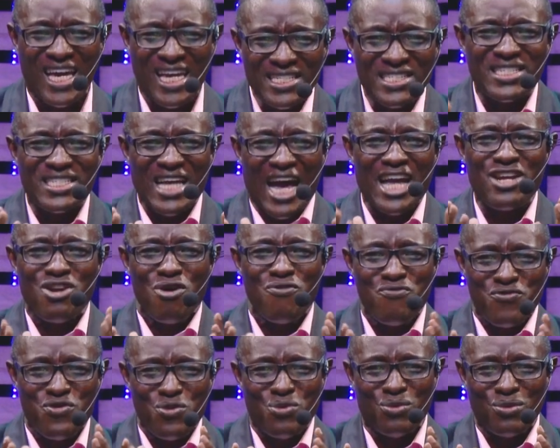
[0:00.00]
inside
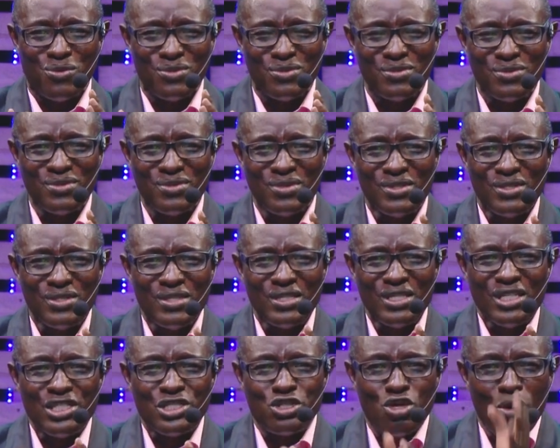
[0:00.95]
of you
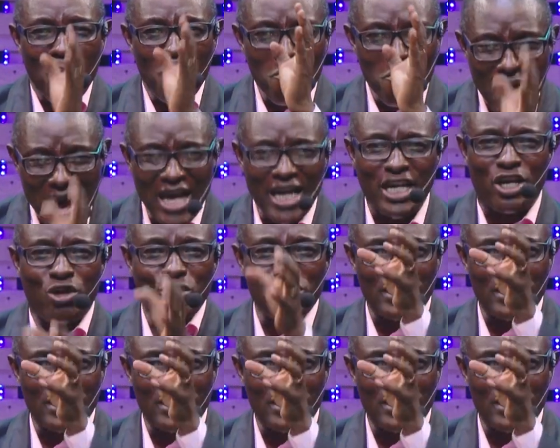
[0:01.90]
to make you